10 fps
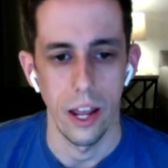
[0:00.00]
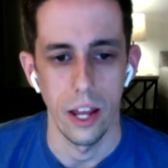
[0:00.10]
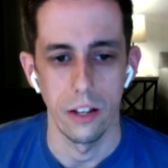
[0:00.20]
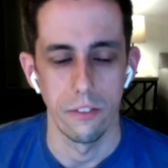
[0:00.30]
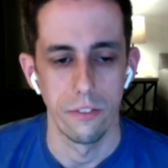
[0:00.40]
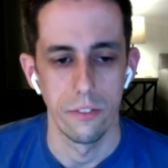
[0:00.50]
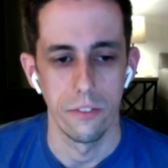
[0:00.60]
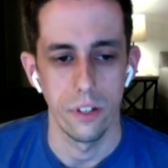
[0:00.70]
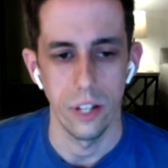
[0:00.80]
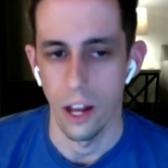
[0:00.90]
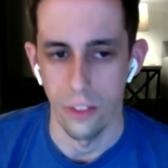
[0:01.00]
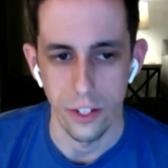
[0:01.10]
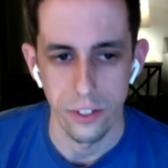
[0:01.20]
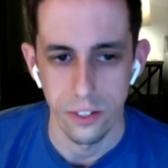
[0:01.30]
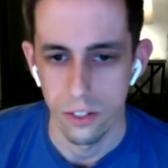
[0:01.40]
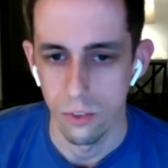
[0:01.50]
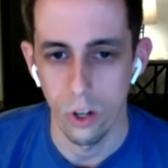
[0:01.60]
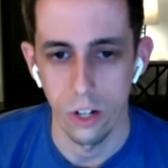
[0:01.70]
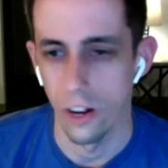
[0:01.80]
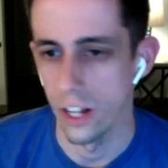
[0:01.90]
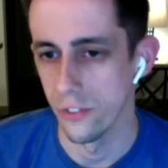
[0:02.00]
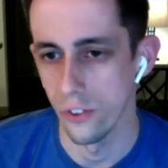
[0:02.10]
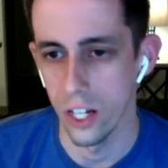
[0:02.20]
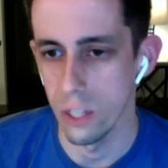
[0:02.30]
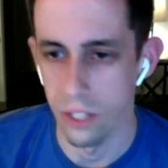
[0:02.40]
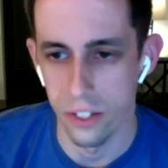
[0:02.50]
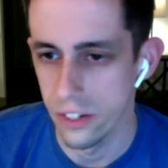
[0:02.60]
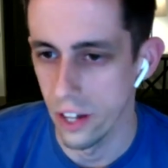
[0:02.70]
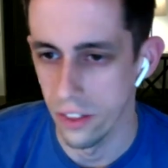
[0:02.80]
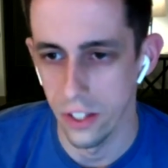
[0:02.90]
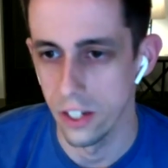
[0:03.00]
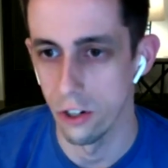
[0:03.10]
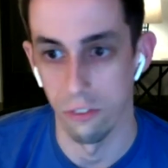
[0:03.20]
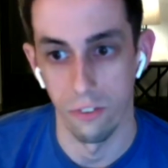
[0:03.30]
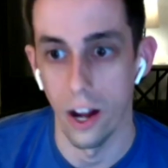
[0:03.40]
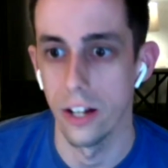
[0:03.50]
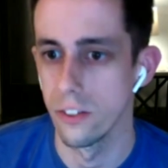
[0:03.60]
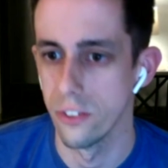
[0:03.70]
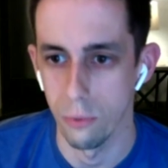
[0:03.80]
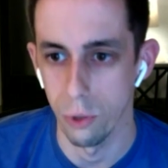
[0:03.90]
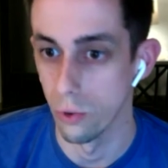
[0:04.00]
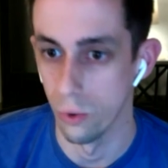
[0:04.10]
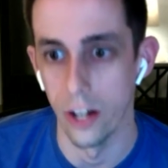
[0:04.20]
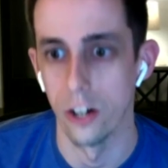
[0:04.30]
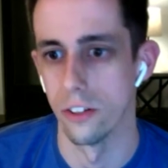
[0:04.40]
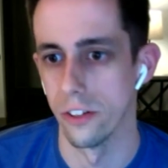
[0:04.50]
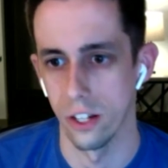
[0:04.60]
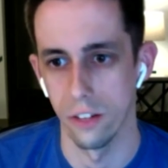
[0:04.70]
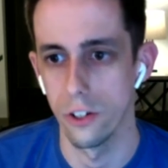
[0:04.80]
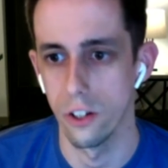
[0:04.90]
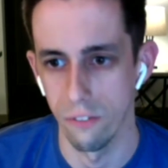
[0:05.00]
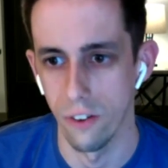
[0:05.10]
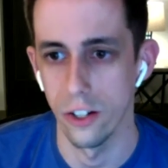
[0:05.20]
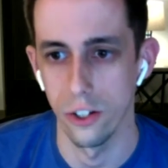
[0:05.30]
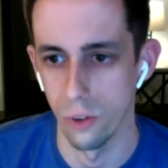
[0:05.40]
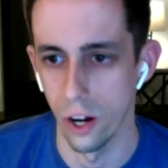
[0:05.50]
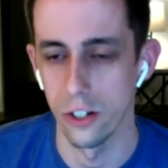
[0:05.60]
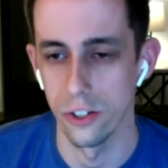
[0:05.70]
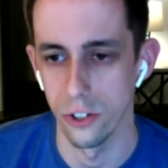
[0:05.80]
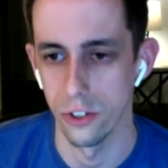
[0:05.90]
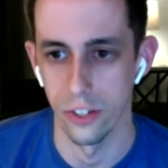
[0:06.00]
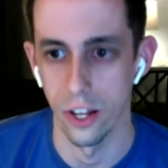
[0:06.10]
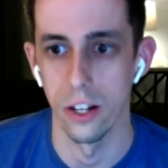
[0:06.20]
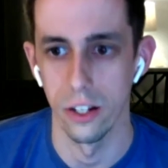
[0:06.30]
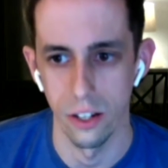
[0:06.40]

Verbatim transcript: And yeah, that's one advice for any business. I think, you know, find some good writers. Like, if you can find good writers, you're set.